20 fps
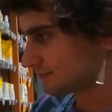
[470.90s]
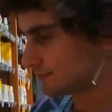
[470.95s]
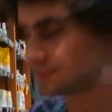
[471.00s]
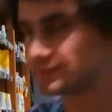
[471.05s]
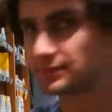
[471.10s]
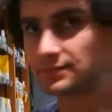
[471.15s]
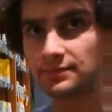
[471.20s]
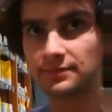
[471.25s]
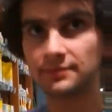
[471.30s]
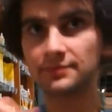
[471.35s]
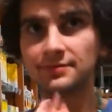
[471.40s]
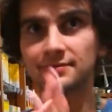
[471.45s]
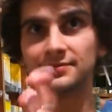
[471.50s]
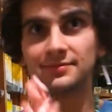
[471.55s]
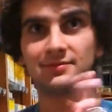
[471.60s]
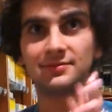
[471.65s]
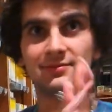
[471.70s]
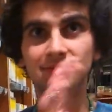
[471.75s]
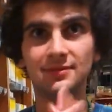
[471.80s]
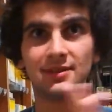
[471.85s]
I can
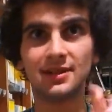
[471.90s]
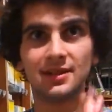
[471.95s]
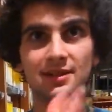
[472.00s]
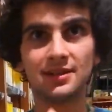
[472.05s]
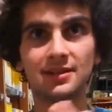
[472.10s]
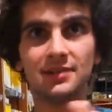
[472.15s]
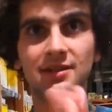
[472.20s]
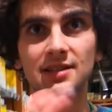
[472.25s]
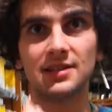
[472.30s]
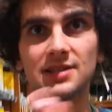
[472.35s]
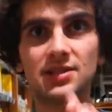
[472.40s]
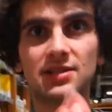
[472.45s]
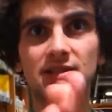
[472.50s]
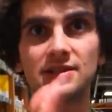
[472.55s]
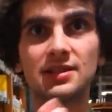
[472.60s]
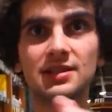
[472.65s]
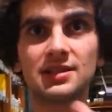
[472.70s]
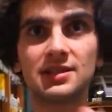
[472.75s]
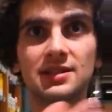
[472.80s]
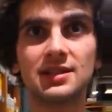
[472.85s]
smell it. Is it the same?
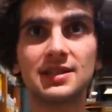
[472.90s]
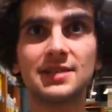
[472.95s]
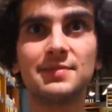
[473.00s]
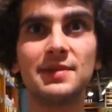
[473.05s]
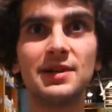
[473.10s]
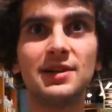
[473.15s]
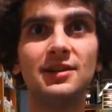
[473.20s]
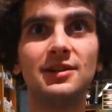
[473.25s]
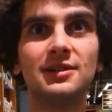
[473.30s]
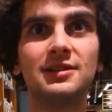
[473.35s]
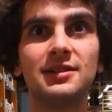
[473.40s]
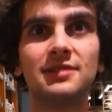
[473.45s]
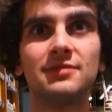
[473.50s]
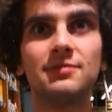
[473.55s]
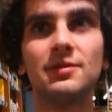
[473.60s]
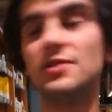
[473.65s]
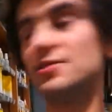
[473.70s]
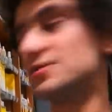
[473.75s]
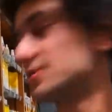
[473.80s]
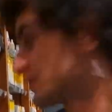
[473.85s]
This, the smell. It's the
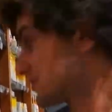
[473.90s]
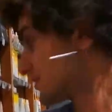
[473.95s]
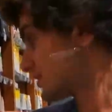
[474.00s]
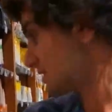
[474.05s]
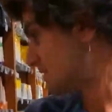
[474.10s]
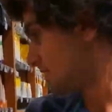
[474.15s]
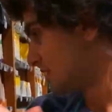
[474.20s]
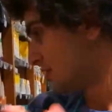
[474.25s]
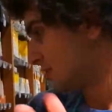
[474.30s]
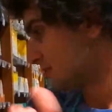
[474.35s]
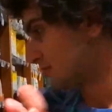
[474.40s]
rose. Yeah.